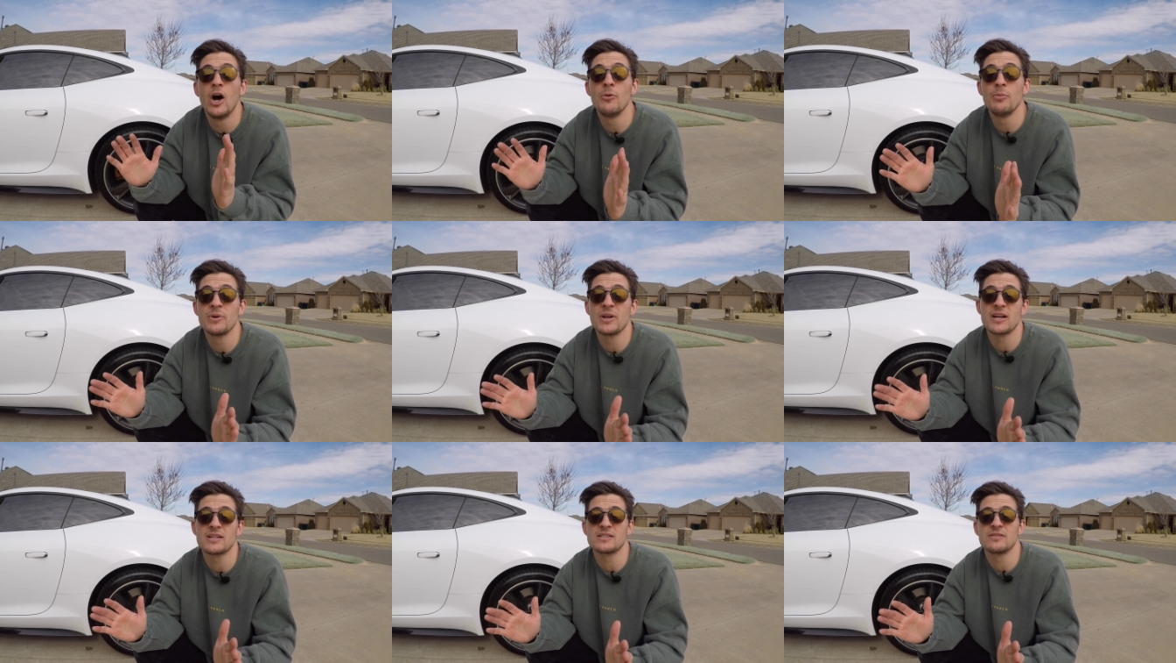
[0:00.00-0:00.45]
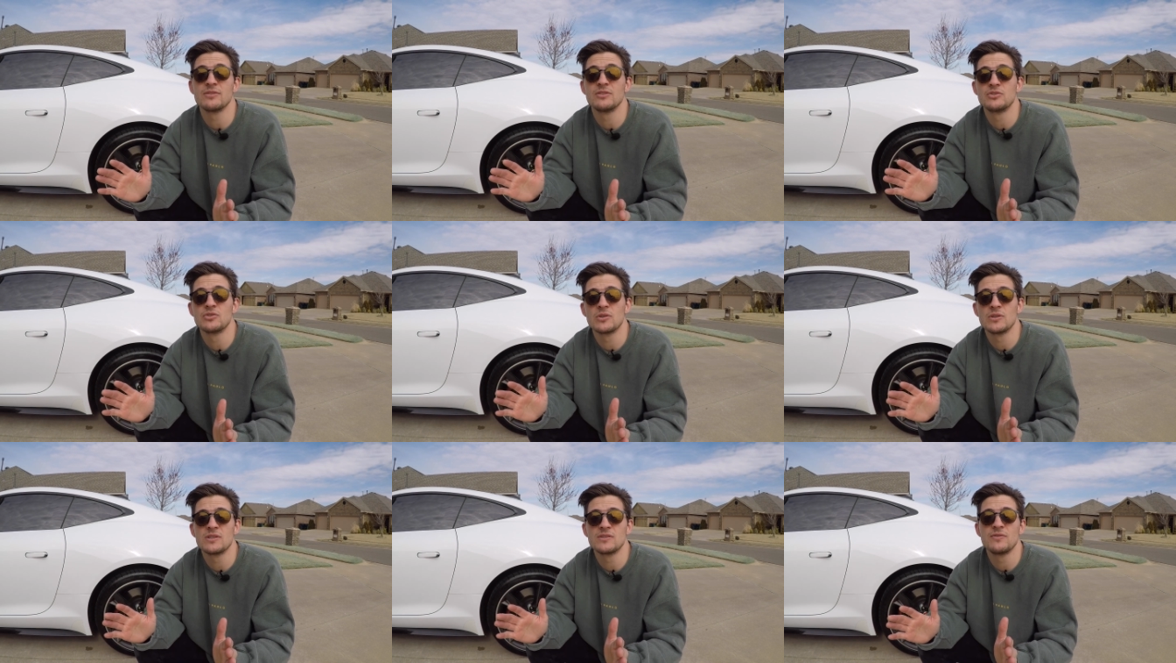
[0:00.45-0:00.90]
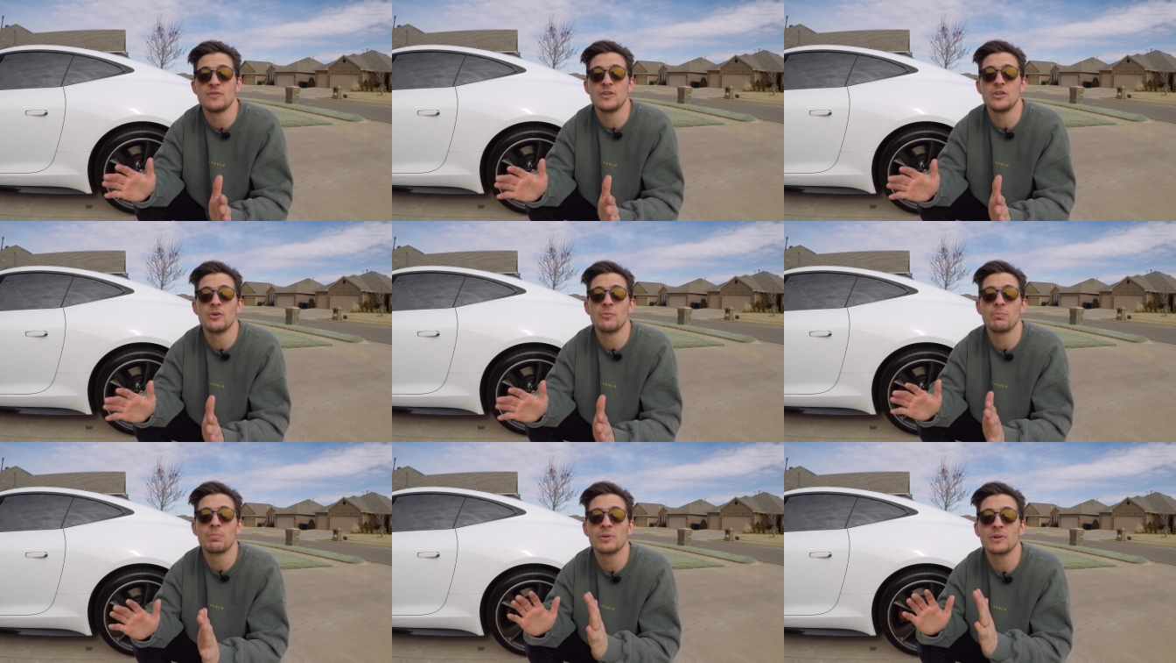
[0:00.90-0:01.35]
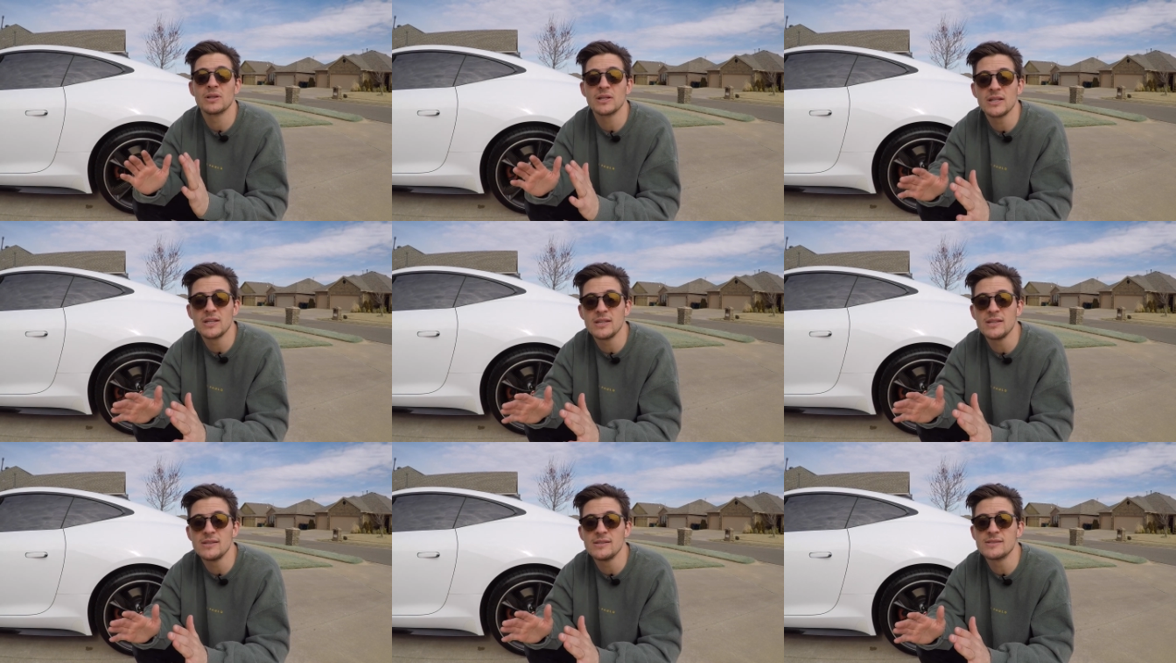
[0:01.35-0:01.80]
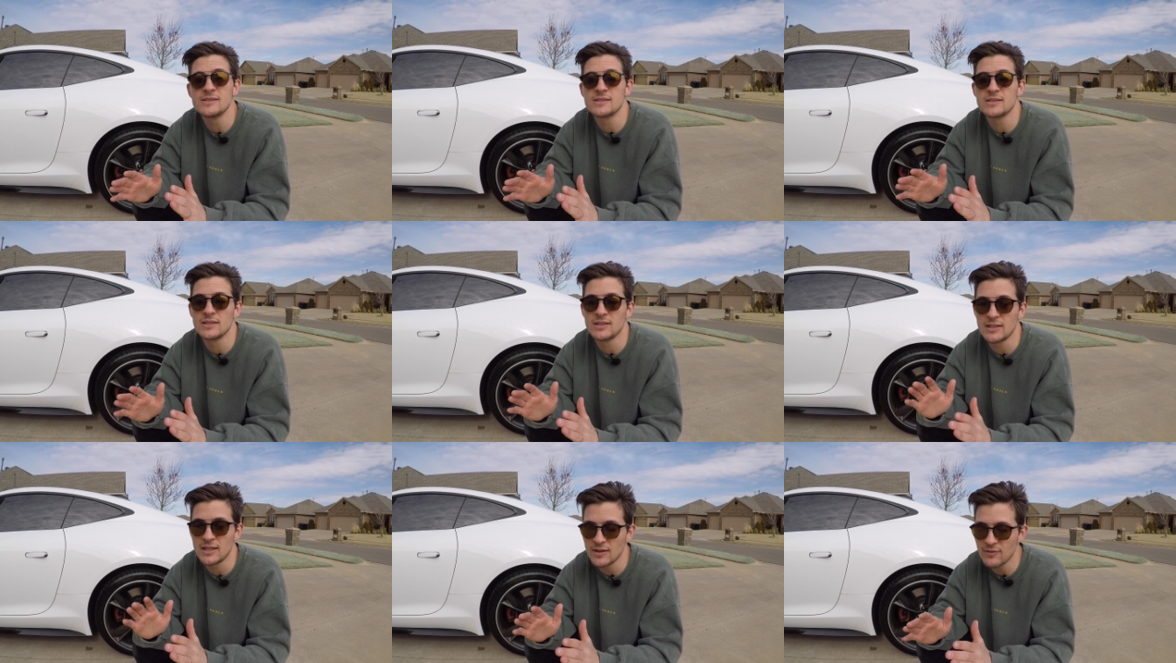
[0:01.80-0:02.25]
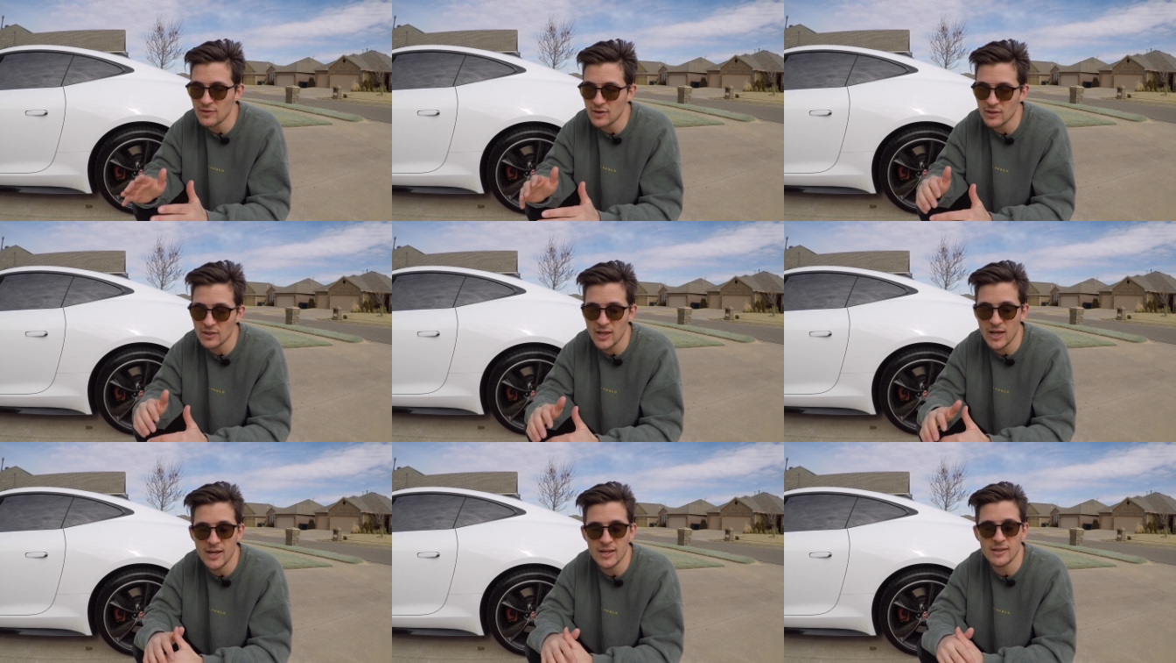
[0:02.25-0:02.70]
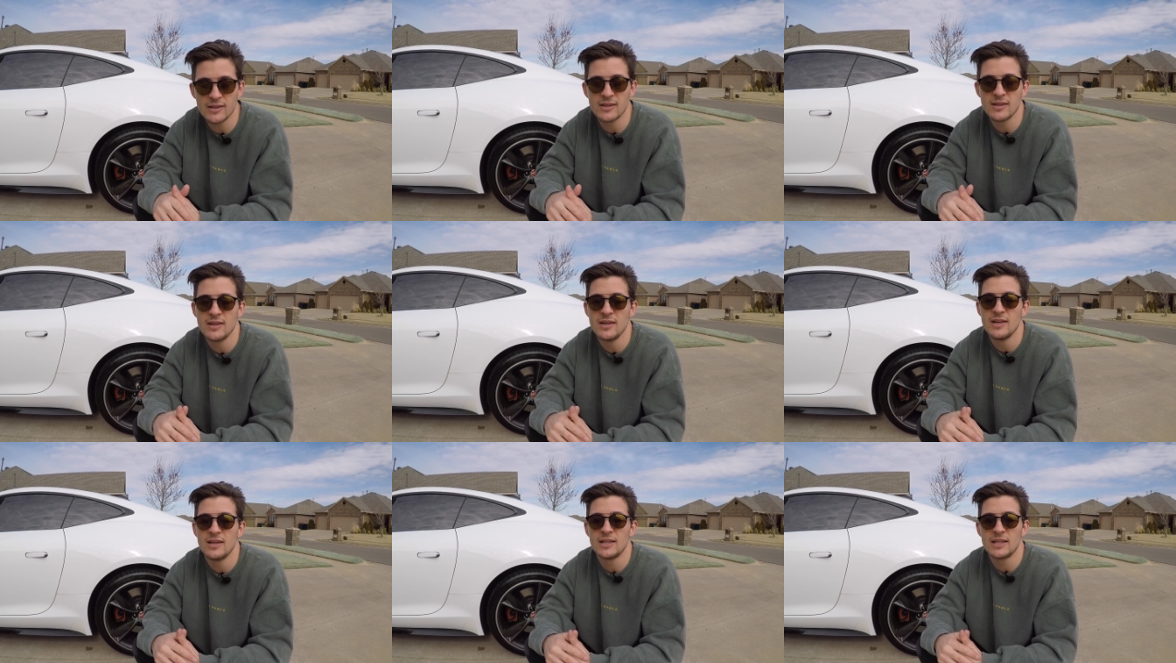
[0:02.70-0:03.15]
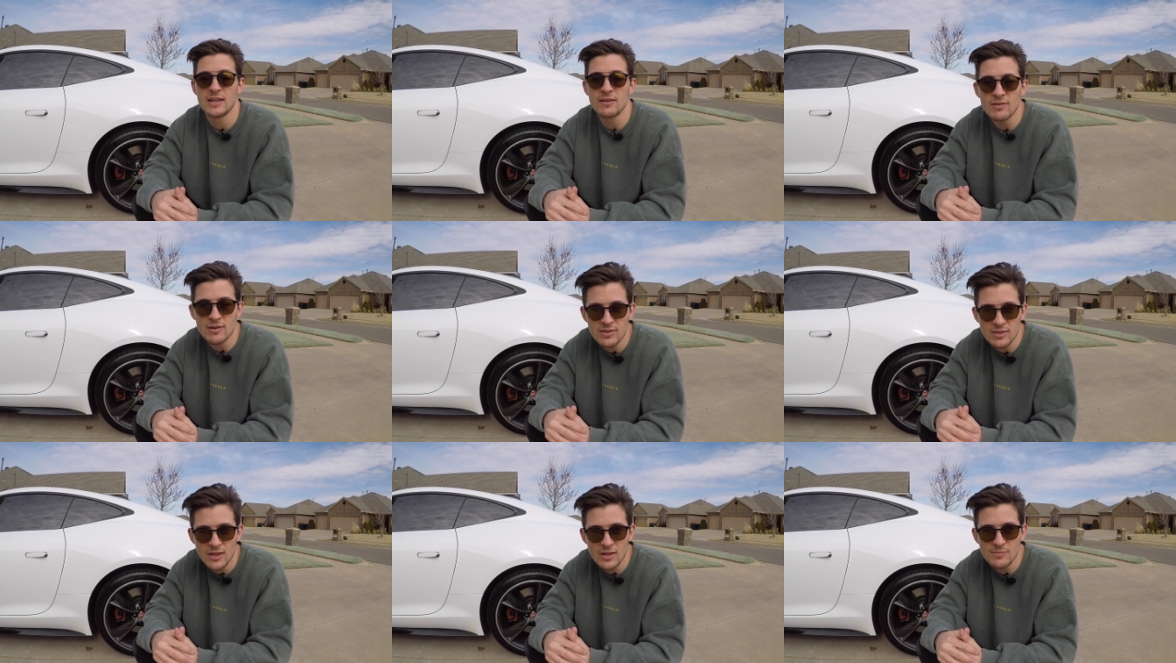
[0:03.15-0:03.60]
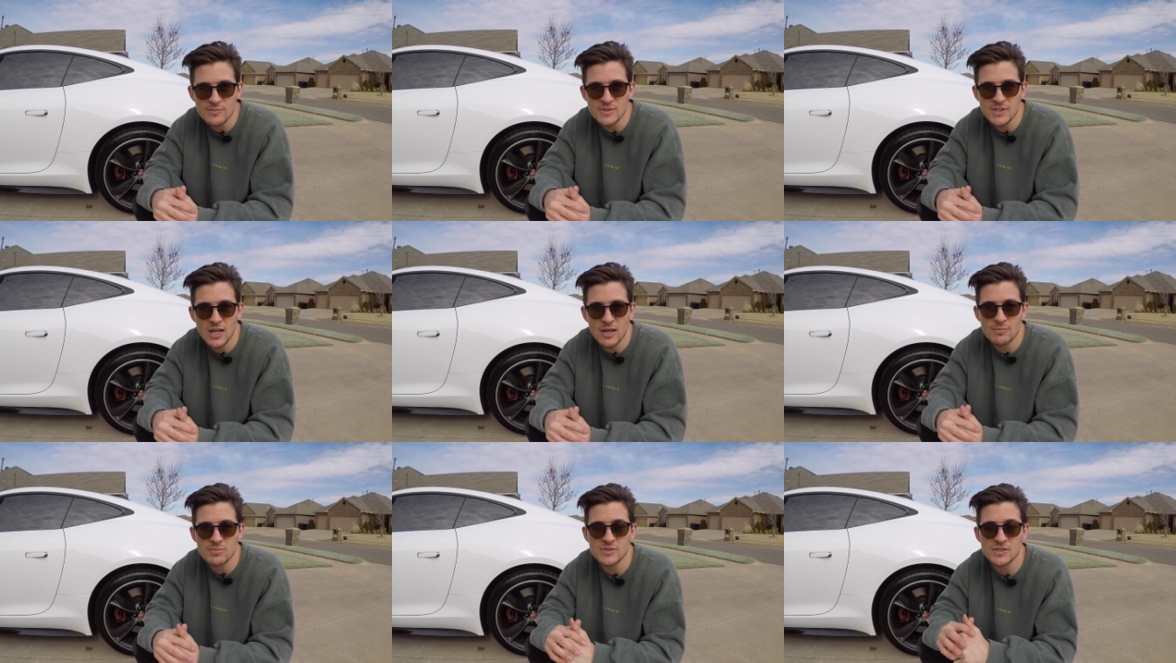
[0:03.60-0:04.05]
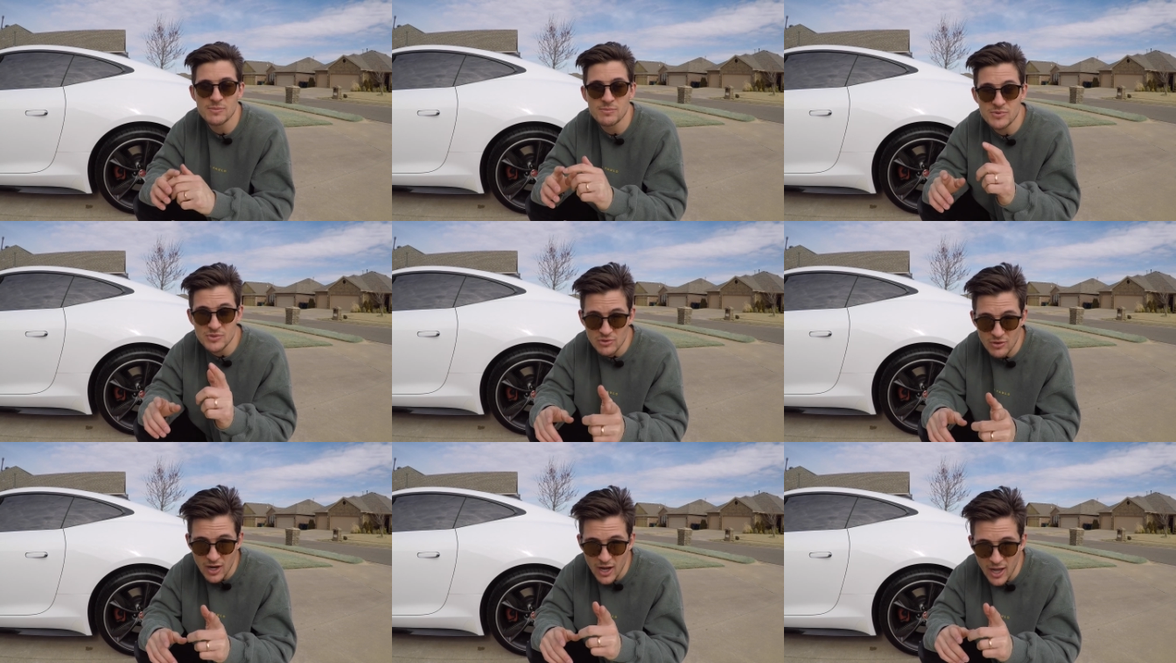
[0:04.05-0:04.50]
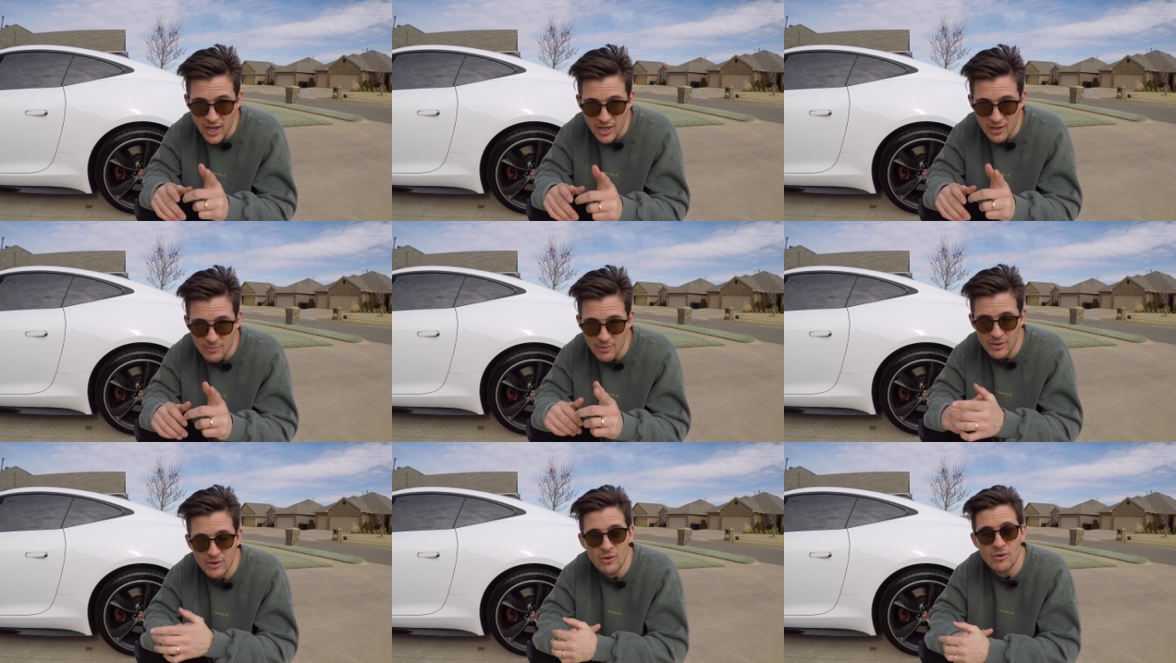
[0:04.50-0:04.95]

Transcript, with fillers: I hope you guys have enjoyed this video. Please give it a like, give it a thumbs up, subscribe.